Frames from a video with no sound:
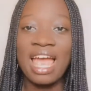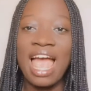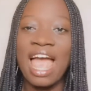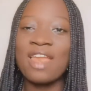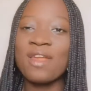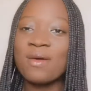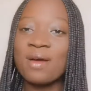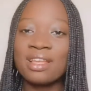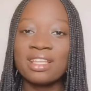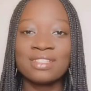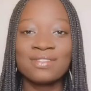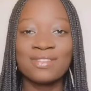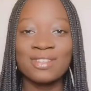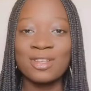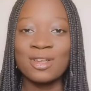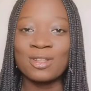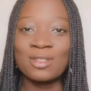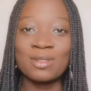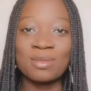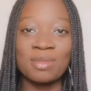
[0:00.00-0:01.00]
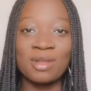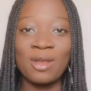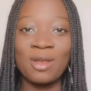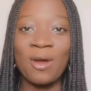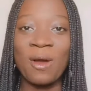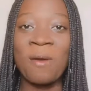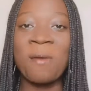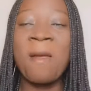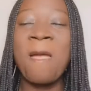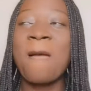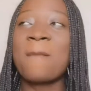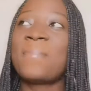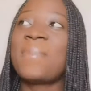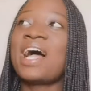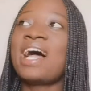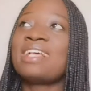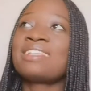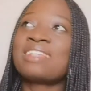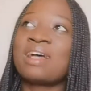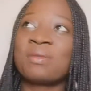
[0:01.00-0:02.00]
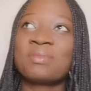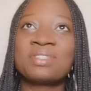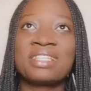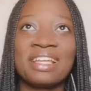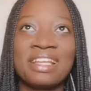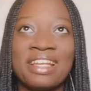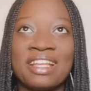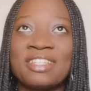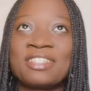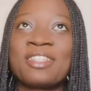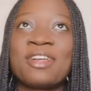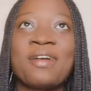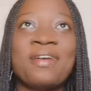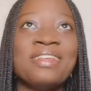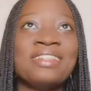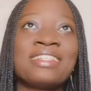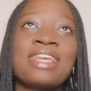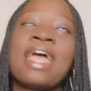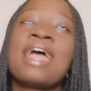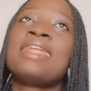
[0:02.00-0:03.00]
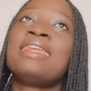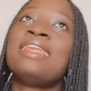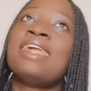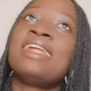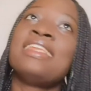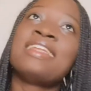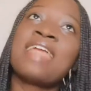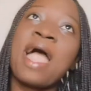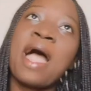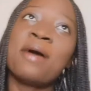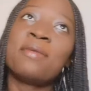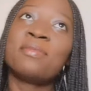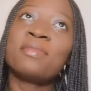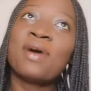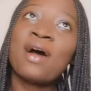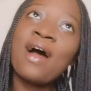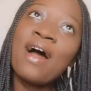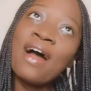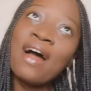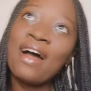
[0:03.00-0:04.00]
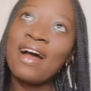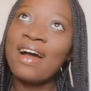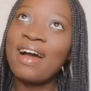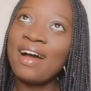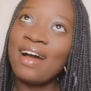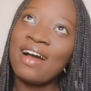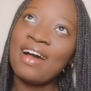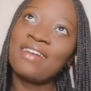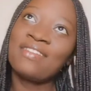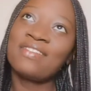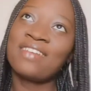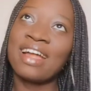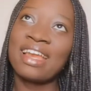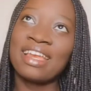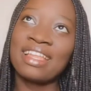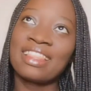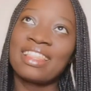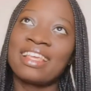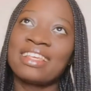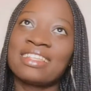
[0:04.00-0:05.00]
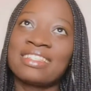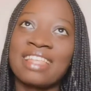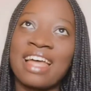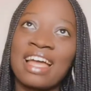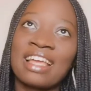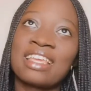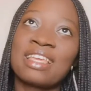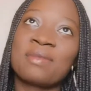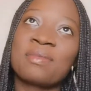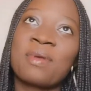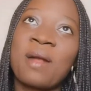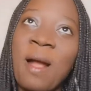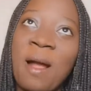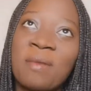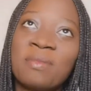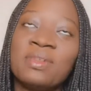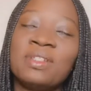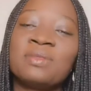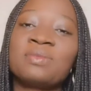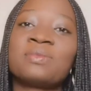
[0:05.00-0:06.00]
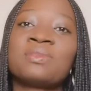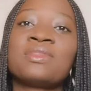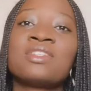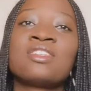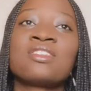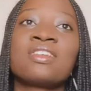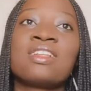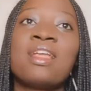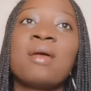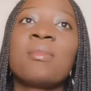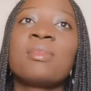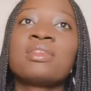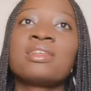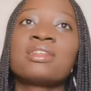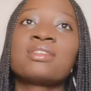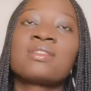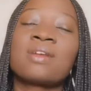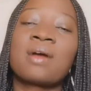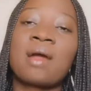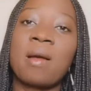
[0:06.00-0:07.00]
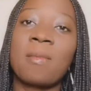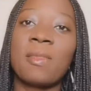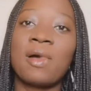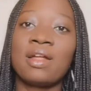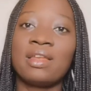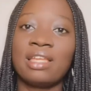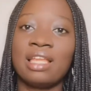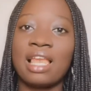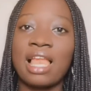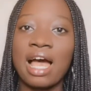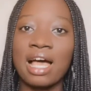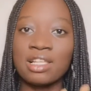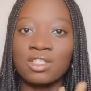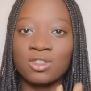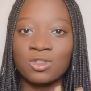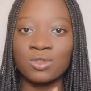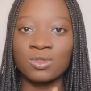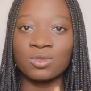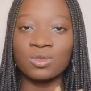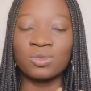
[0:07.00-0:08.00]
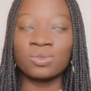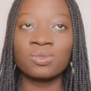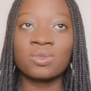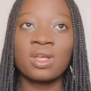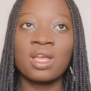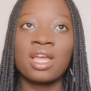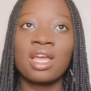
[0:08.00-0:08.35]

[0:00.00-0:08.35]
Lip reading: I don't want this video to be long, but as I'm saying the stories, then there are more funny things that keep coming. So let me just talk about the last two.